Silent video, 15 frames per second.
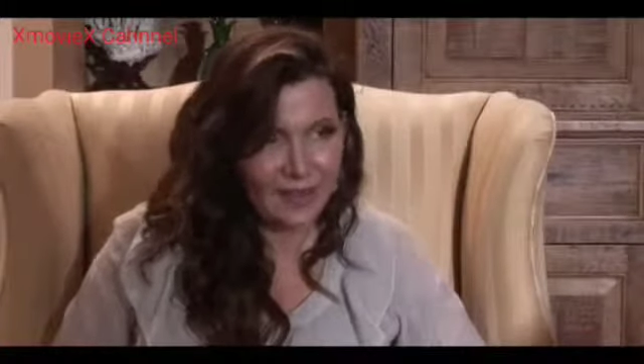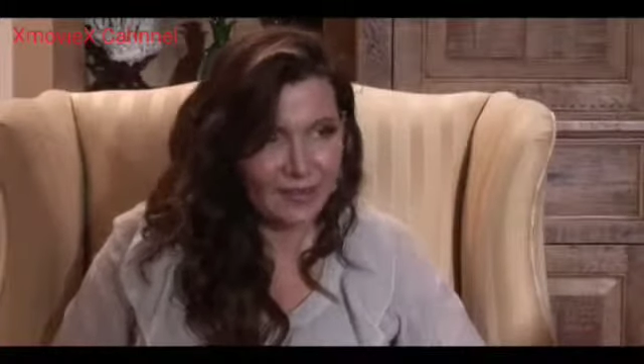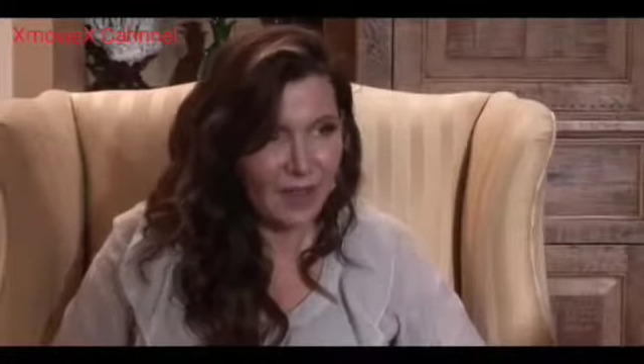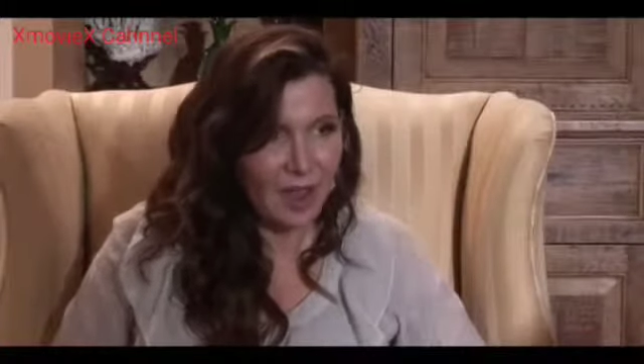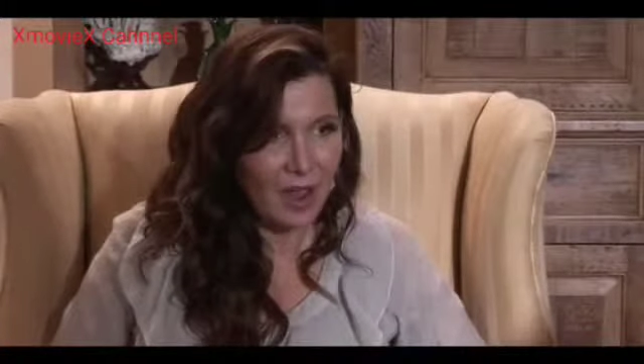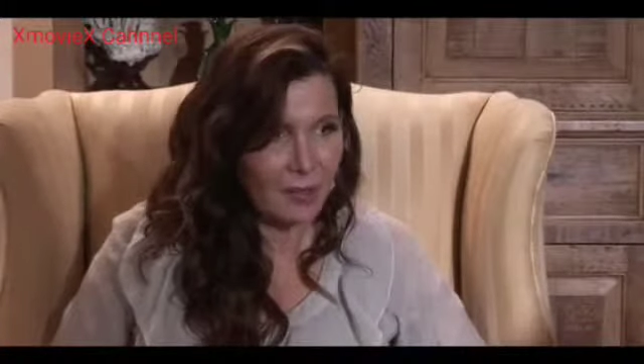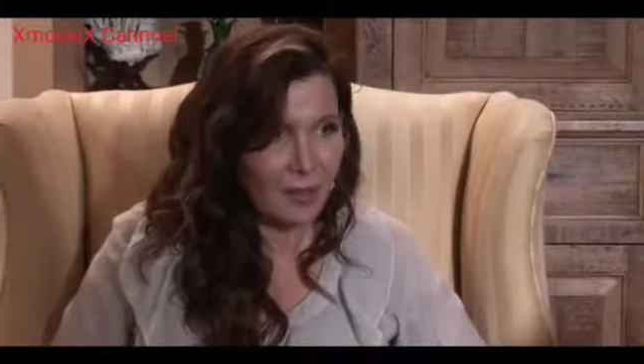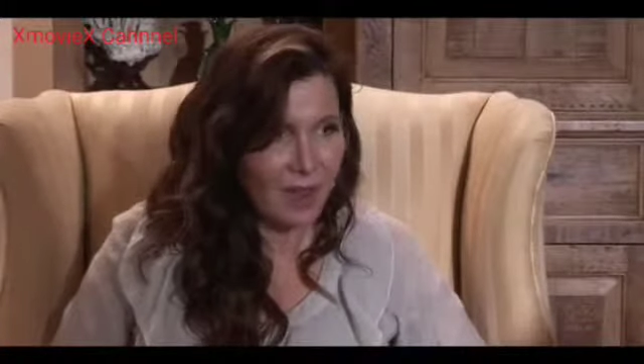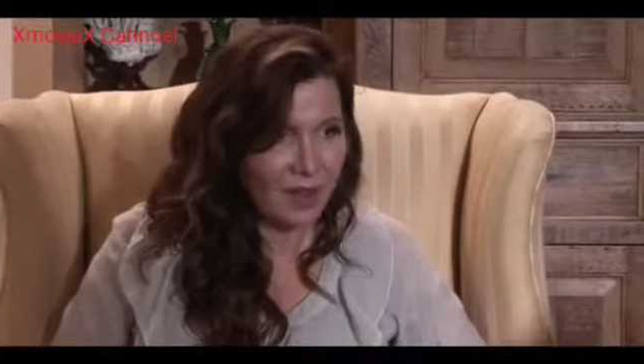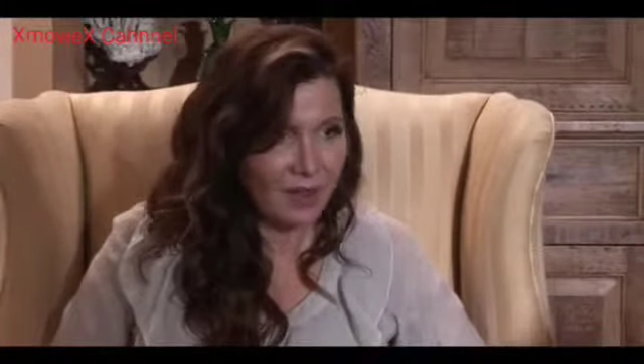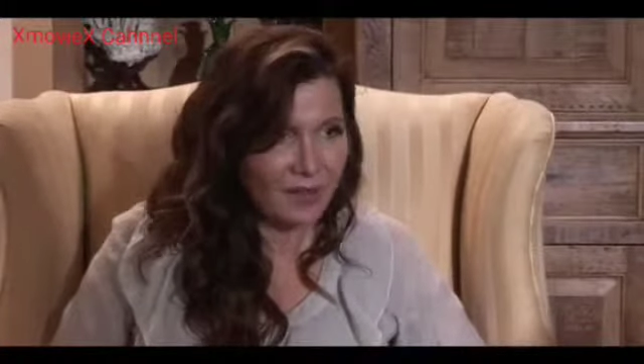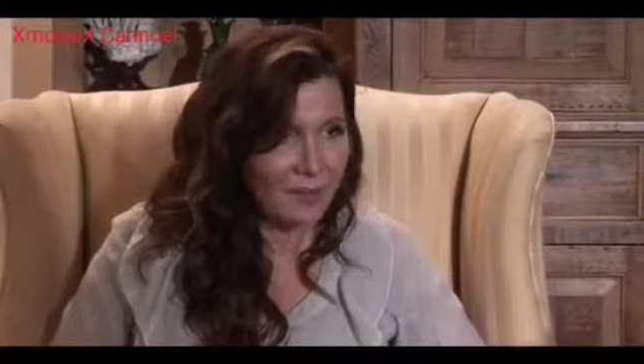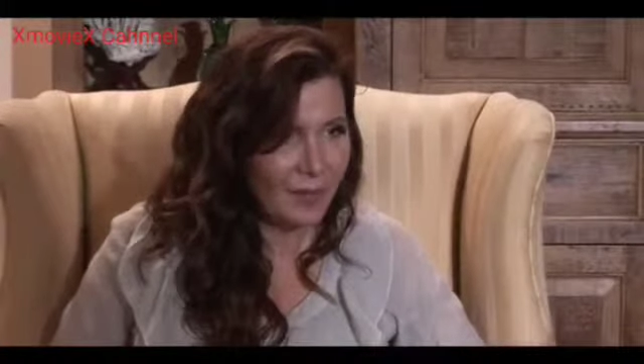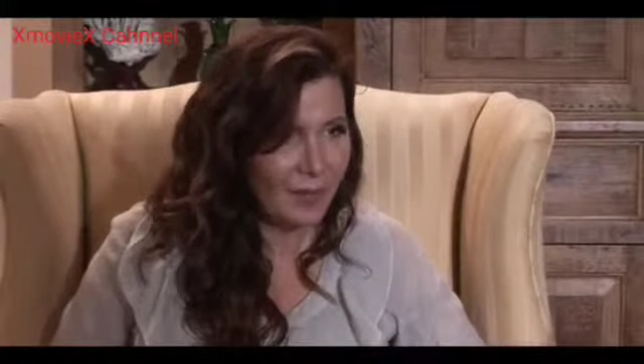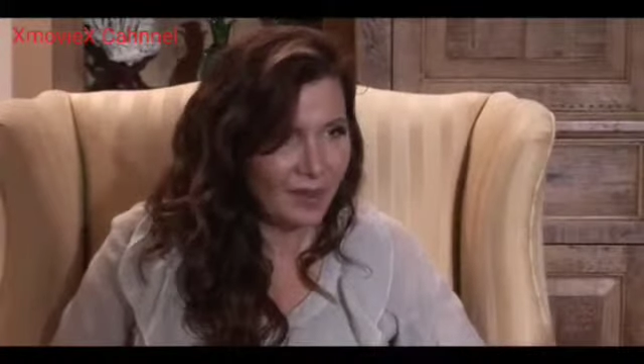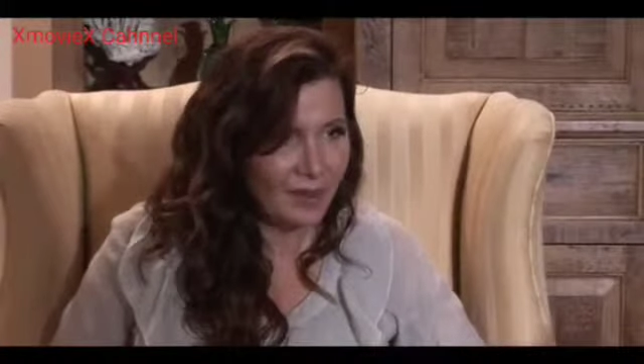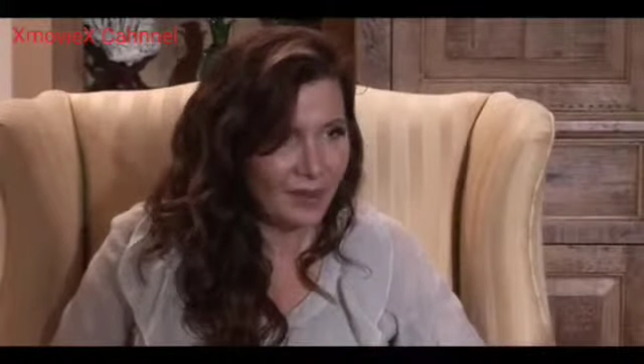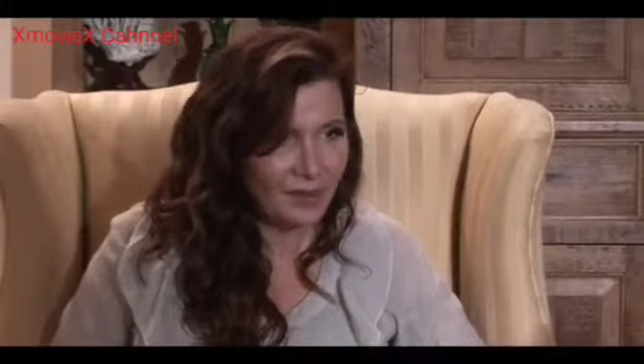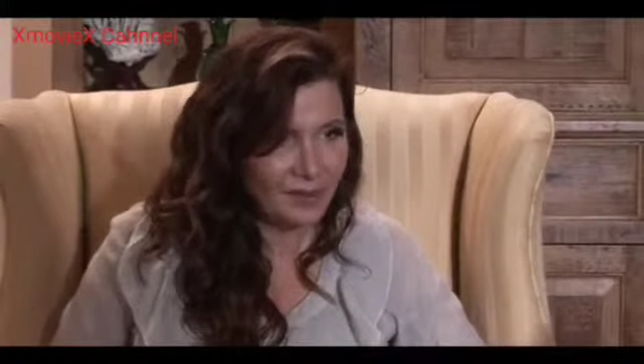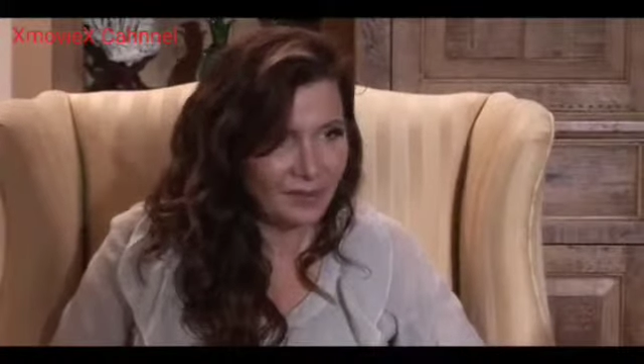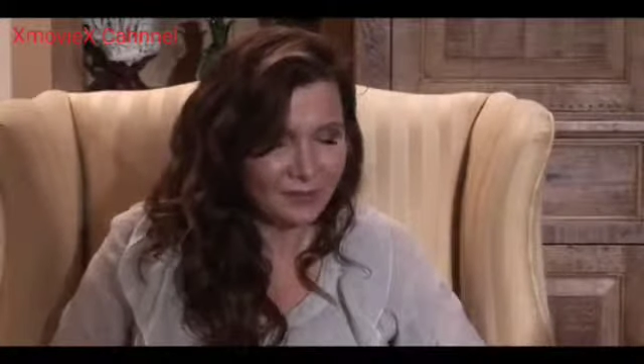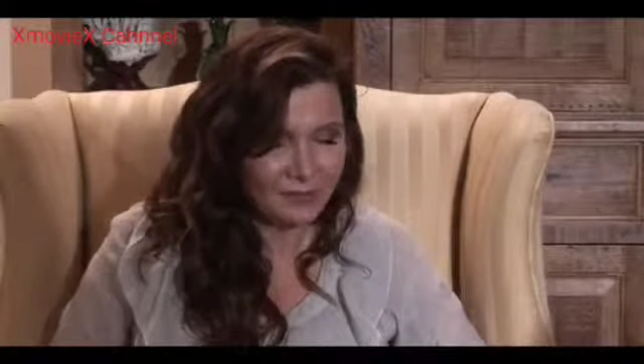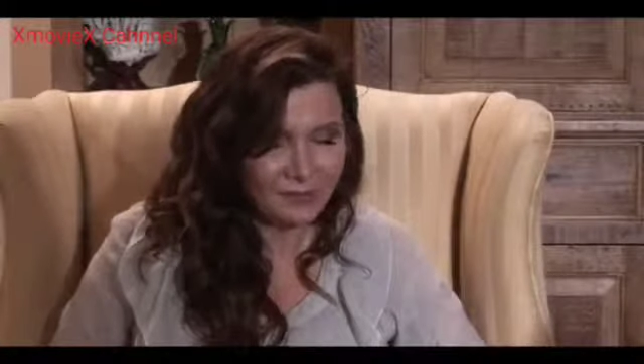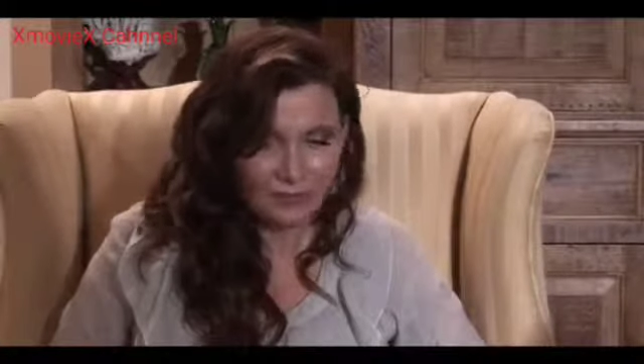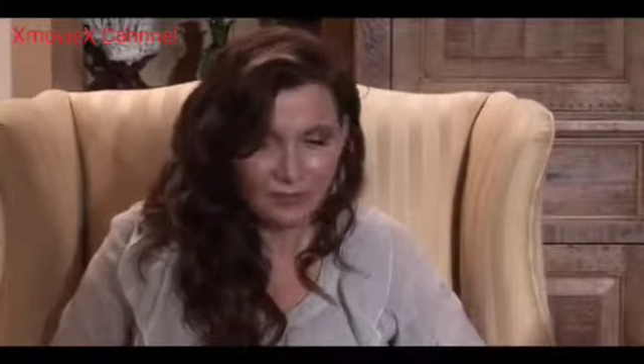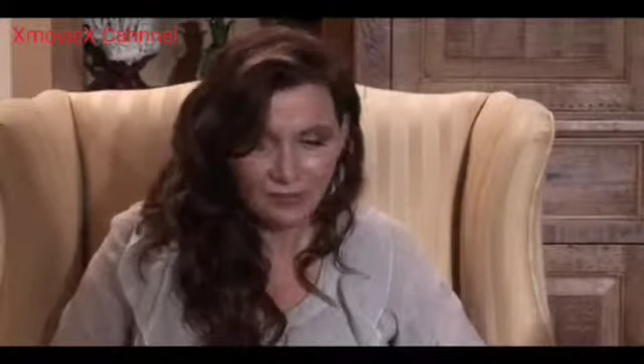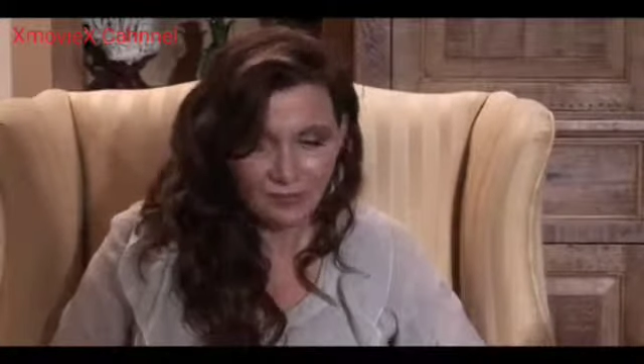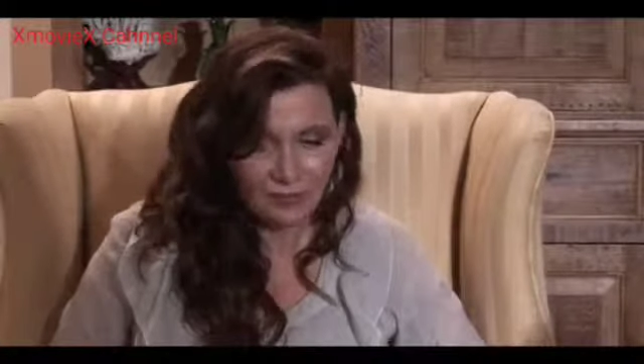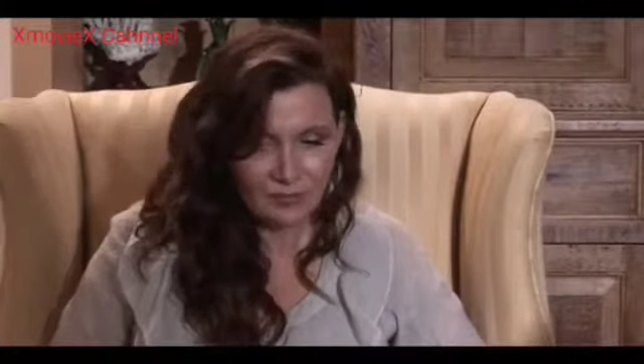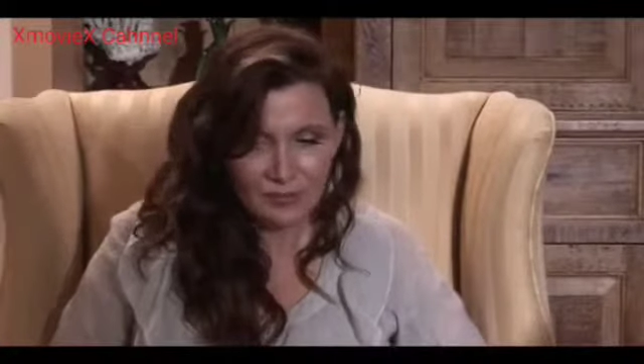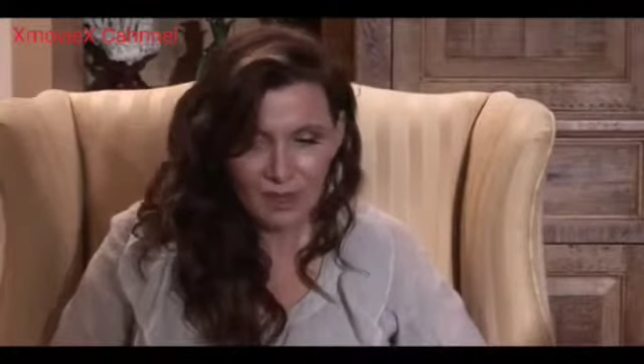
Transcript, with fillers: I've got mine, but um,